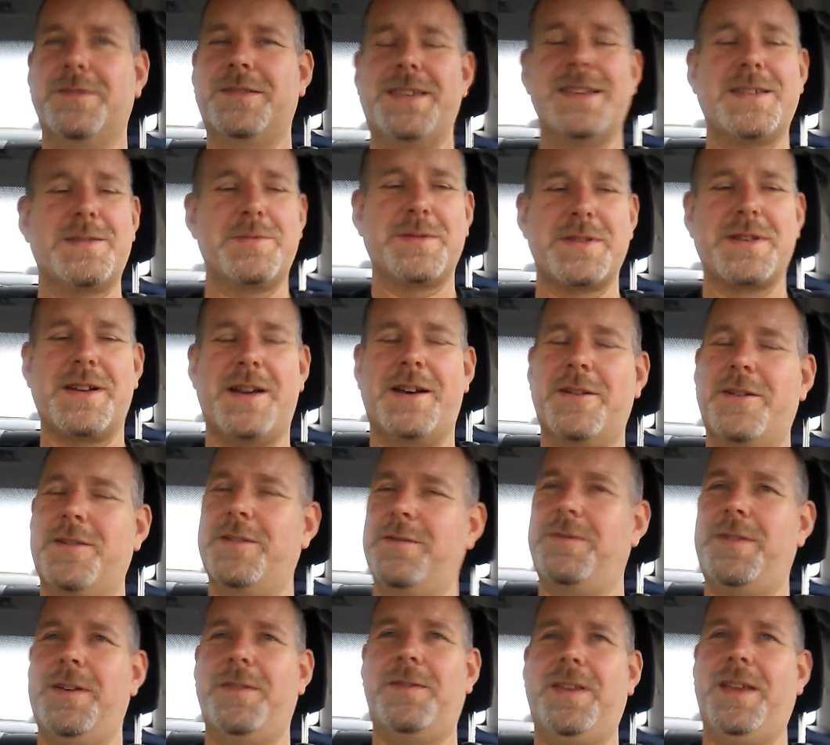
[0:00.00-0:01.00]
This was
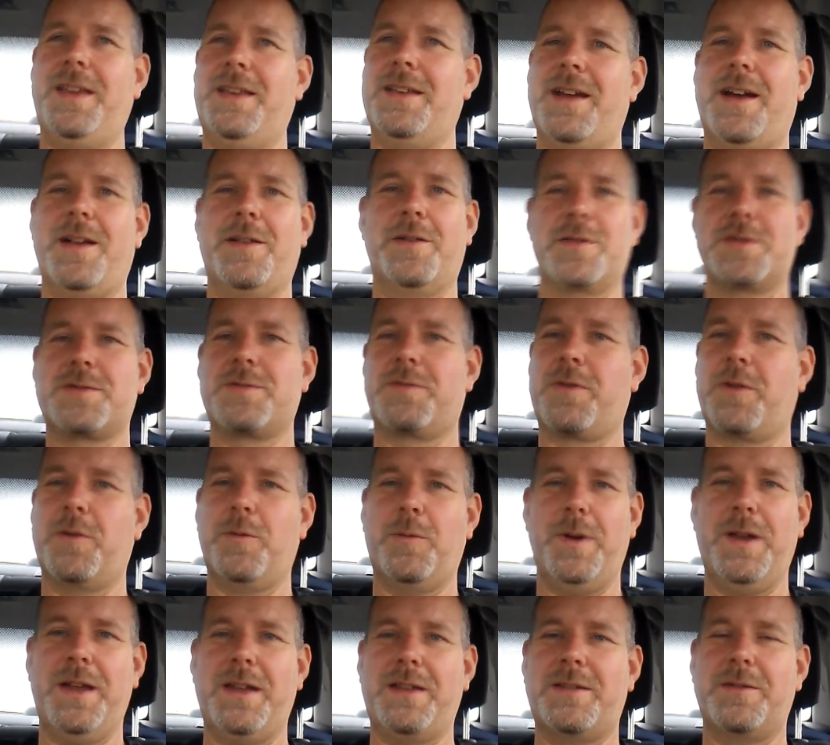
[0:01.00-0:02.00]
$115 for
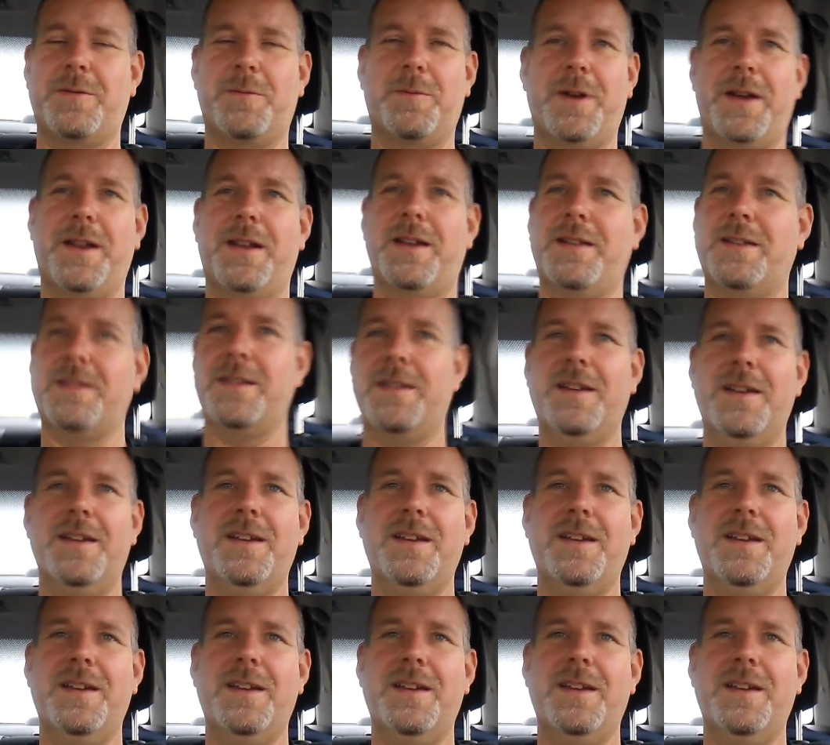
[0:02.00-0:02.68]
a week to rent it.